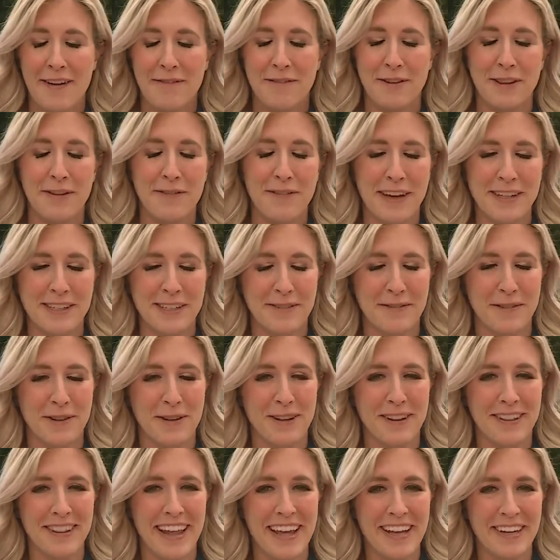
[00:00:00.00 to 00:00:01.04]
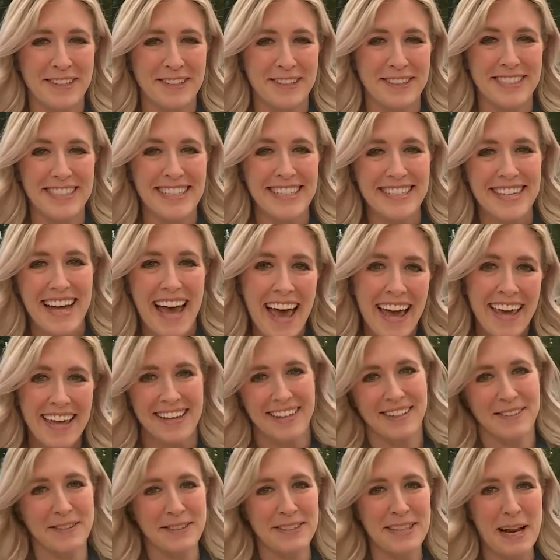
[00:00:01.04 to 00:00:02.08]
for the festival later today
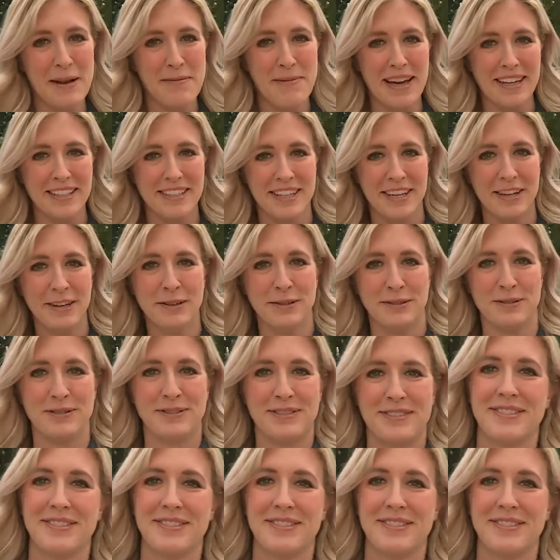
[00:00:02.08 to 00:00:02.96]
day. We'll send it back to you.